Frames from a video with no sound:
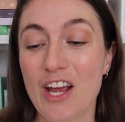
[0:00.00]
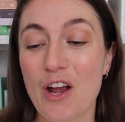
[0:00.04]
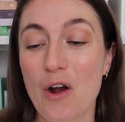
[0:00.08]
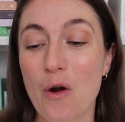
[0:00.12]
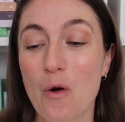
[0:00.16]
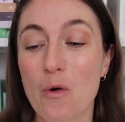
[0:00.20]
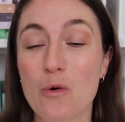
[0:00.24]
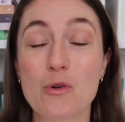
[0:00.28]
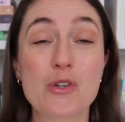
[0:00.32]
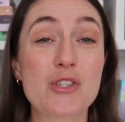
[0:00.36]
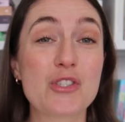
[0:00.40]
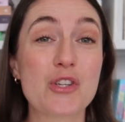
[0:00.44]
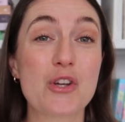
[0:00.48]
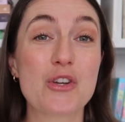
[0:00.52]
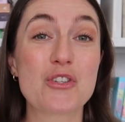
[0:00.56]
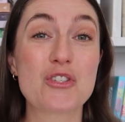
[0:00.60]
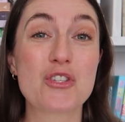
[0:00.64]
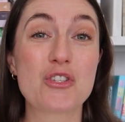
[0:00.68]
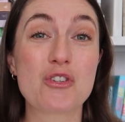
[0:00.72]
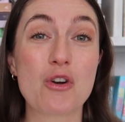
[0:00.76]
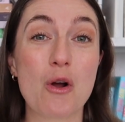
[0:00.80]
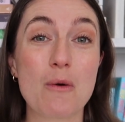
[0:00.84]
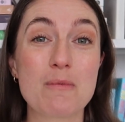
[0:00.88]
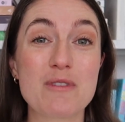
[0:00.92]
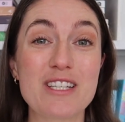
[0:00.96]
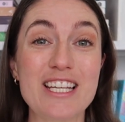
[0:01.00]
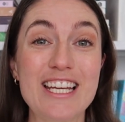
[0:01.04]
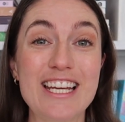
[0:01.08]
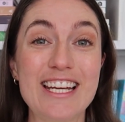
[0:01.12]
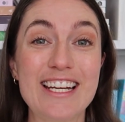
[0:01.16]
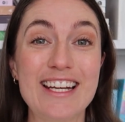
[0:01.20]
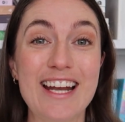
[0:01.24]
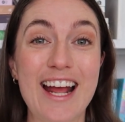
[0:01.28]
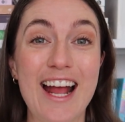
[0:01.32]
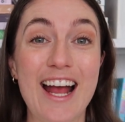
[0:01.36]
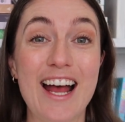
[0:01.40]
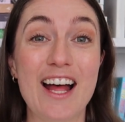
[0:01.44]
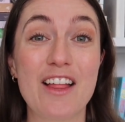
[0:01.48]
Also stopped
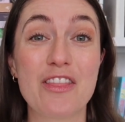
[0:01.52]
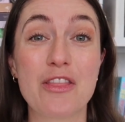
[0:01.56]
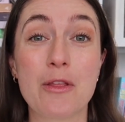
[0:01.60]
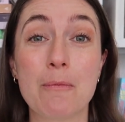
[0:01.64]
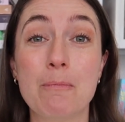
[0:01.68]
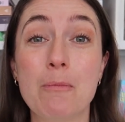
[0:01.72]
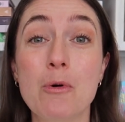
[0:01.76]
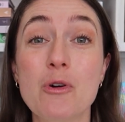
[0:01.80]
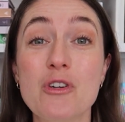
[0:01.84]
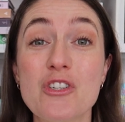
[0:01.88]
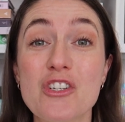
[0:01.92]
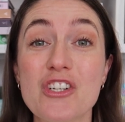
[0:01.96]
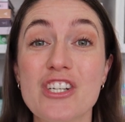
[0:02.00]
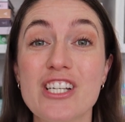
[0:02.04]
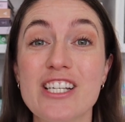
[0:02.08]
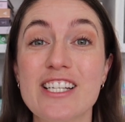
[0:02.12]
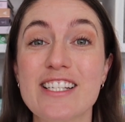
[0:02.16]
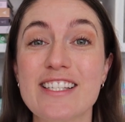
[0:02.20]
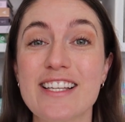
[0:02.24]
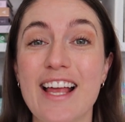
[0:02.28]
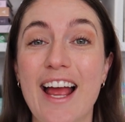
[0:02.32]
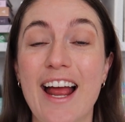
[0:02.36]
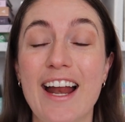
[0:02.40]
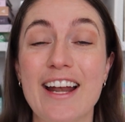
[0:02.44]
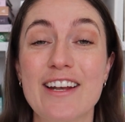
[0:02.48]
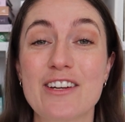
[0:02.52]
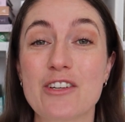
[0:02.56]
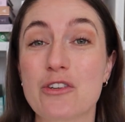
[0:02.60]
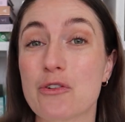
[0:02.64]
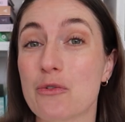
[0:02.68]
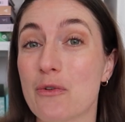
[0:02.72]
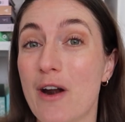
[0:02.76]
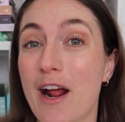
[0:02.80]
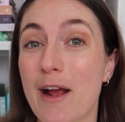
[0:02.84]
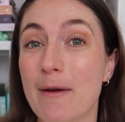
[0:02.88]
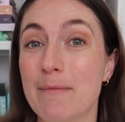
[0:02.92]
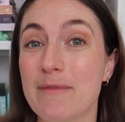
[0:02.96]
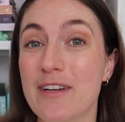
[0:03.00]
in at the butcher's and
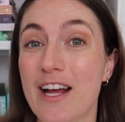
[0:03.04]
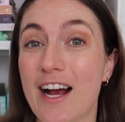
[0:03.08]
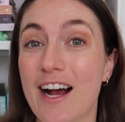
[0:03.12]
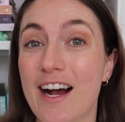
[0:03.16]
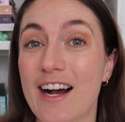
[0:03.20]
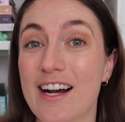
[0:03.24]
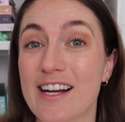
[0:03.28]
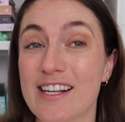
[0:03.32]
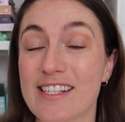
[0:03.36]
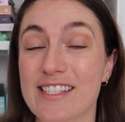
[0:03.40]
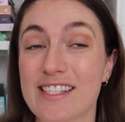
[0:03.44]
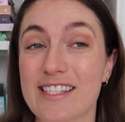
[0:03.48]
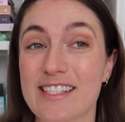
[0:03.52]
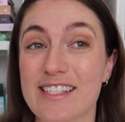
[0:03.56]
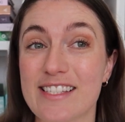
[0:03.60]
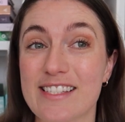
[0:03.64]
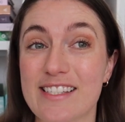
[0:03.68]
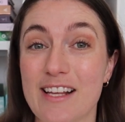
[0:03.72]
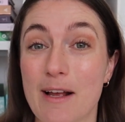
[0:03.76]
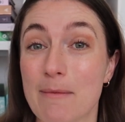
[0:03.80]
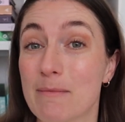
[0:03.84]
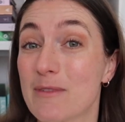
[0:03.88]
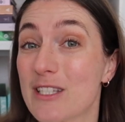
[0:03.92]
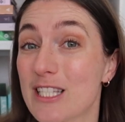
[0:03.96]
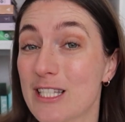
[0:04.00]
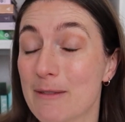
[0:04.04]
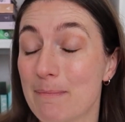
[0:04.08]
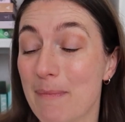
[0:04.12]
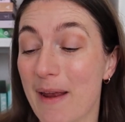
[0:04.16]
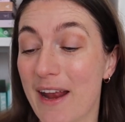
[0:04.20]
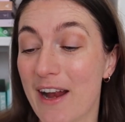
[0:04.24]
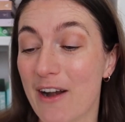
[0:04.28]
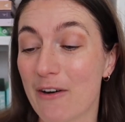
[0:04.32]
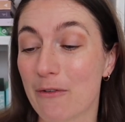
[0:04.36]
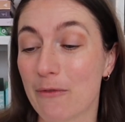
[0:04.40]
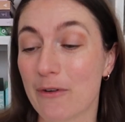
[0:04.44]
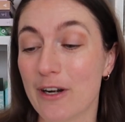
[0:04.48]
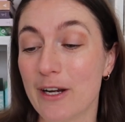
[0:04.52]
grabbed us some
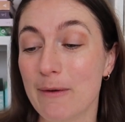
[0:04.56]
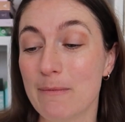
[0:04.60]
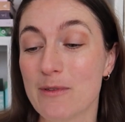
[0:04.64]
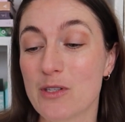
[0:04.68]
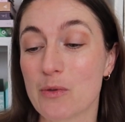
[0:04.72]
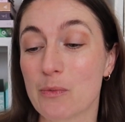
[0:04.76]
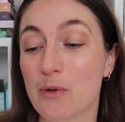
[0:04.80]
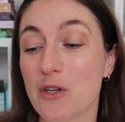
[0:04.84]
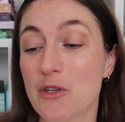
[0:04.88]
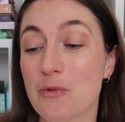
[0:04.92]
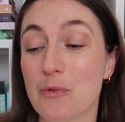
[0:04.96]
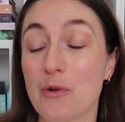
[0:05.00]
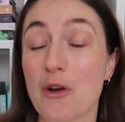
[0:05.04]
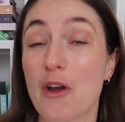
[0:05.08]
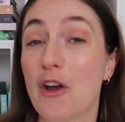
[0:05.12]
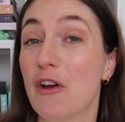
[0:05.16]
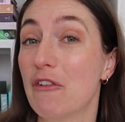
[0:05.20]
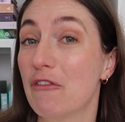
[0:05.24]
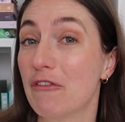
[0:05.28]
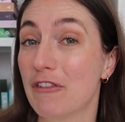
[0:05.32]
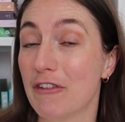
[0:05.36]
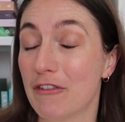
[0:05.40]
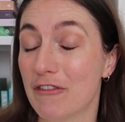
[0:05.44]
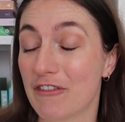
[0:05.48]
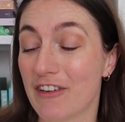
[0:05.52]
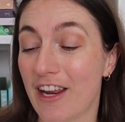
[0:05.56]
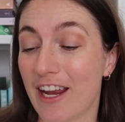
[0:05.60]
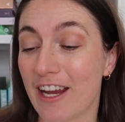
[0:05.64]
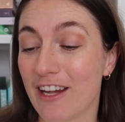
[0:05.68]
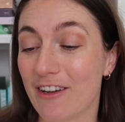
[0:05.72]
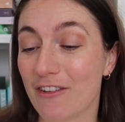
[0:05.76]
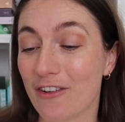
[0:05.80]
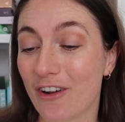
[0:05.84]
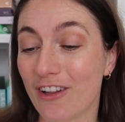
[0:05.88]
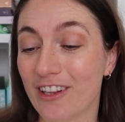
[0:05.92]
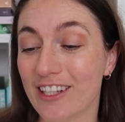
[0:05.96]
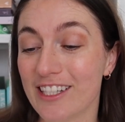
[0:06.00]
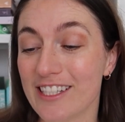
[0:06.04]
spare ribs, which were
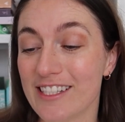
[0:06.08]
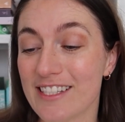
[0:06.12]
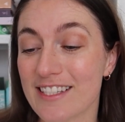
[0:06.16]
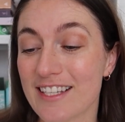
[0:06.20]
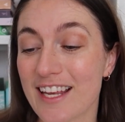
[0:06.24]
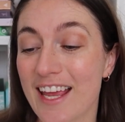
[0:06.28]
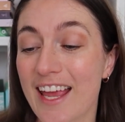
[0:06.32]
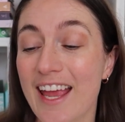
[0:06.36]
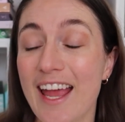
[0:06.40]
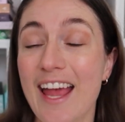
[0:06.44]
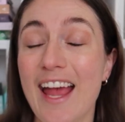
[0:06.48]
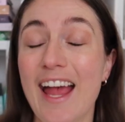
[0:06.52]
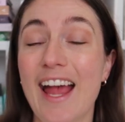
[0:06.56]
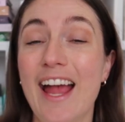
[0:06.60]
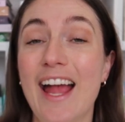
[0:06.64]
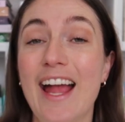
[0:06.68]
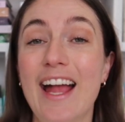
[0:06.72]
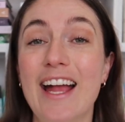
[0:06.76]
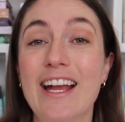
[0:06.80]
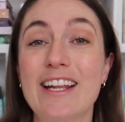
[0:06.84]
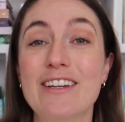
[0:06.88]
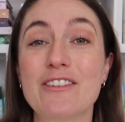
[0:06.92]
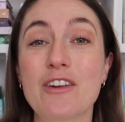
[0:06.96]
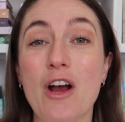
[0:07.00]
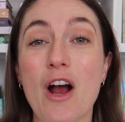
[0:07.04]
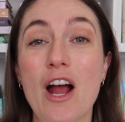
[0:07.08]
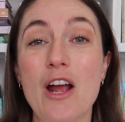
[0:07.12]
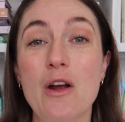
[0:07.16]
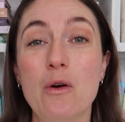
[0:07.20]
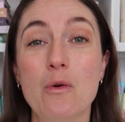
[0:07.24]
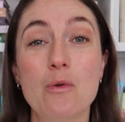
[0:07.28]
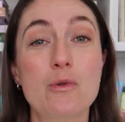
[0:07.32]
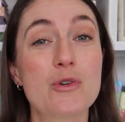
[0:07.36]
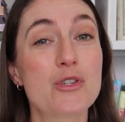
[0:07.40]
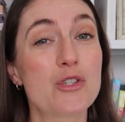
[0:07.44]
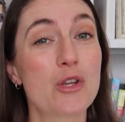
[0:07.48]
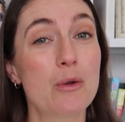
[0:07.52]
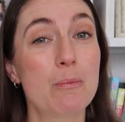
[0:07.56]
$15. And I
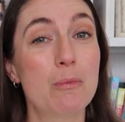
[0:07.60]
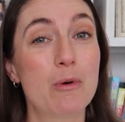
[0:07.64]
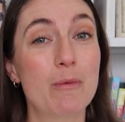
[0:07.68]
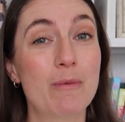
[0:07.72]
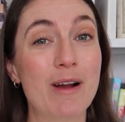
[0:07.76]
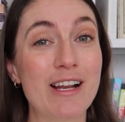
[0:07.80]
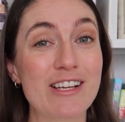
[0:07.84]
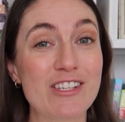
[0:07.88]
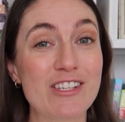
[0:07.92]
also put my